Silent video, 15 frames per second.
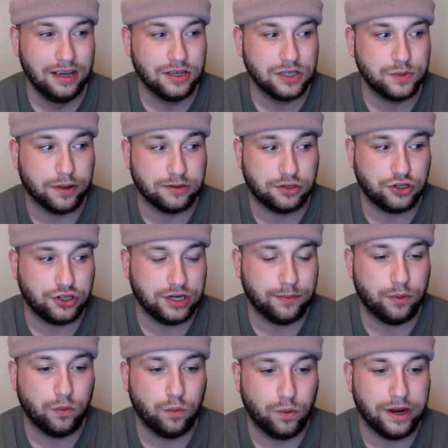
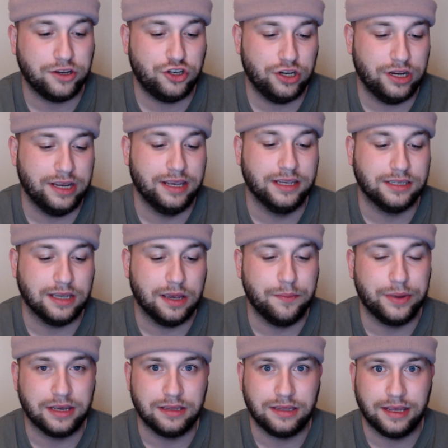sponsorship, which is a
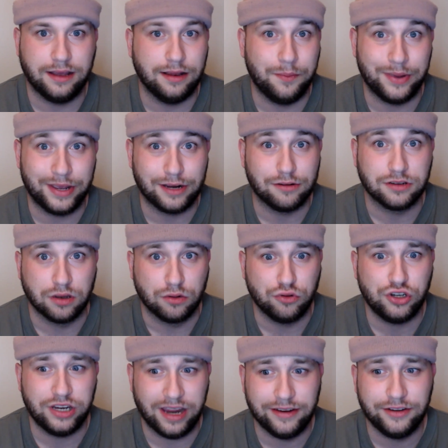bigger deal, a bigger
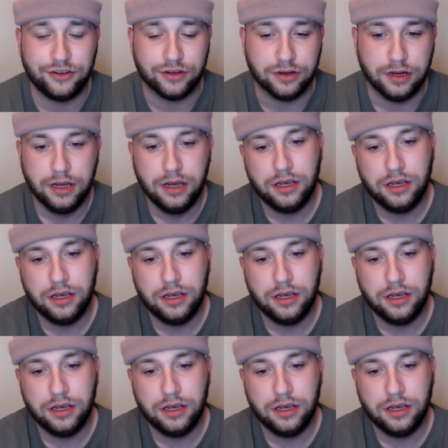association.